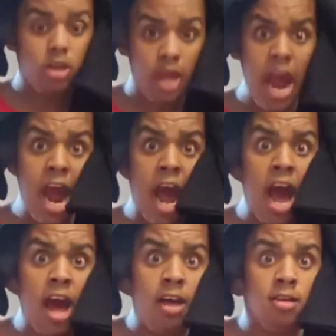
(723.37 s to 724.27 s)

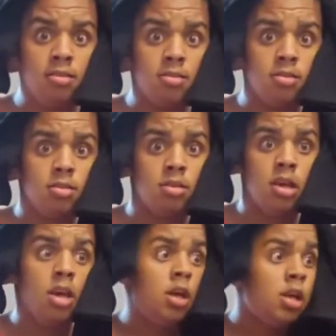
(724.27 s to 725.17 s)
Yeah.
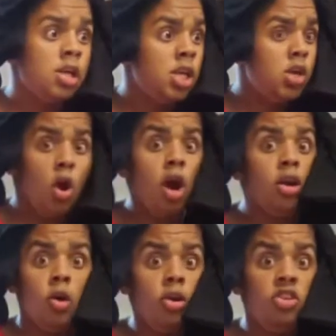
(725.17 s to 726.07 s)
You are
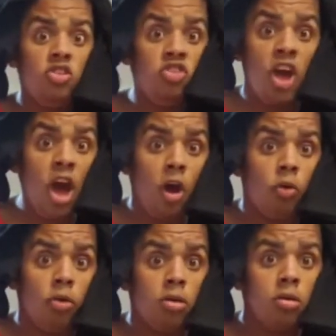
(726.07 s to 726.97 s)
going to jail.